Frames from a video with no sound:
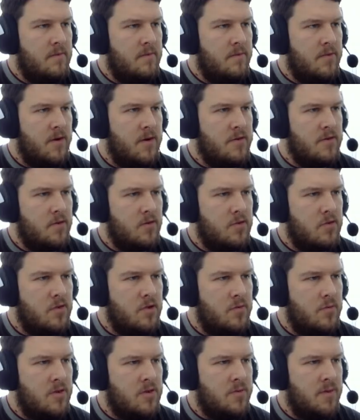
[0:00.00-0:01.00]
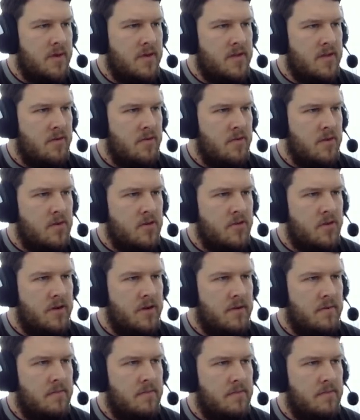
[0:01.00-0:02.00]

Ferrari's got too much pace there on the straight.